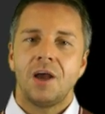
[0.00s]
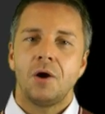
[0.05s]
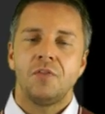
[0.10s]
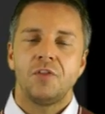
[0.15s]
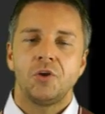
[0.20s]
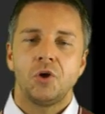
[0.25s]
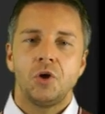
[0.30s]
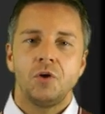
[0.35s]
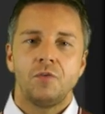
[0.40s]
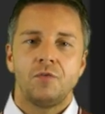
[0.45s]
out in
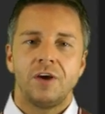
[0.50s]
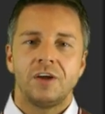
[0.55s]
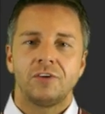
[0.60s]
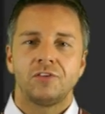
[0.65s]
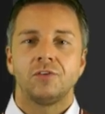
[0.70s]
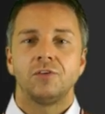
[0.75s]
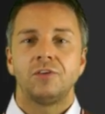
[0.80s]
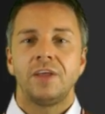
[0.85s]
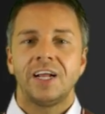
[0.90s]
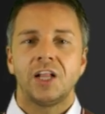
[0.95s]
the
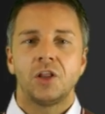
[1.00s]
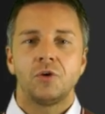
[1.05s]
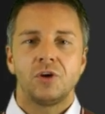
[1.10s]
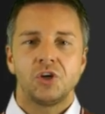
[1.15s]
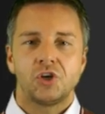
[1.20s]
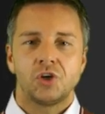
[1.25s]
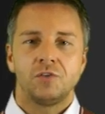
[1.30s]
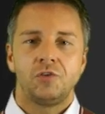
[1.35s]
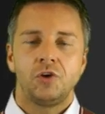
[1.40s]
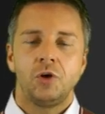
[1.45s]
Universal
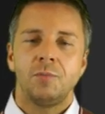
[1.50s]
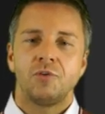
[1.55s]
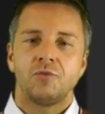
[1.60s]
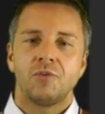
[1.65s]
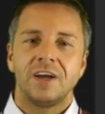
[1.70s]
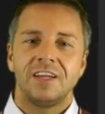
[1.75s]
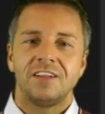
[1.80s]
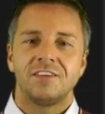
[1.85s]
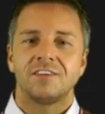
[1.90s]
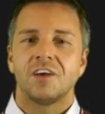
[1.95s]
Declaration of Human
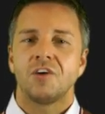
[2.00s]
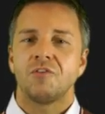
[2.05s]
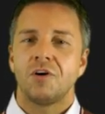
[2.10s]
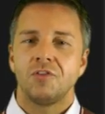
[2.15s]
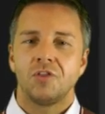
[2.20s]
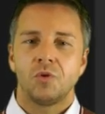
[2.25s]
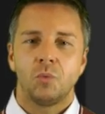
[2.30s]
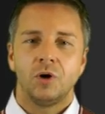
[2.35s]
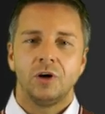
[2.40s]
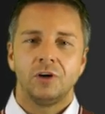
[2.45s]
Rights
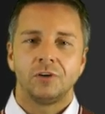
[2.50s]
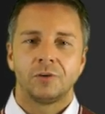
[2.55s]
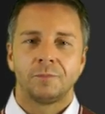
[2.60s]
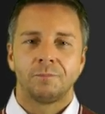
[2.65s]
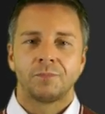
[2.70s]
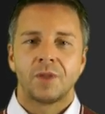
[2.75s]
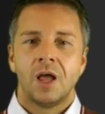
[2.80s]
around the world.